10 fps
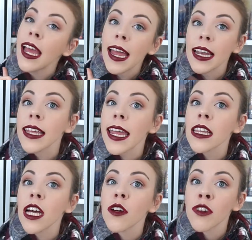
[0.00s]
and
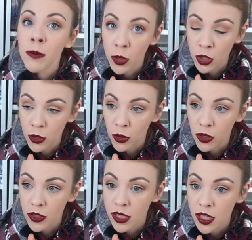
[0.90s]
Kayla from
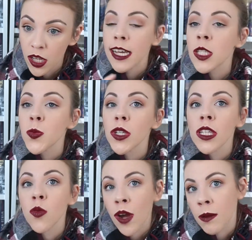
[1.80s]
Bookadoodles desperately
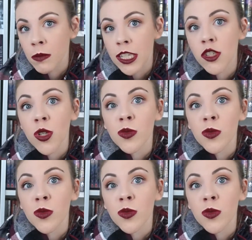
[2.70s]
want me to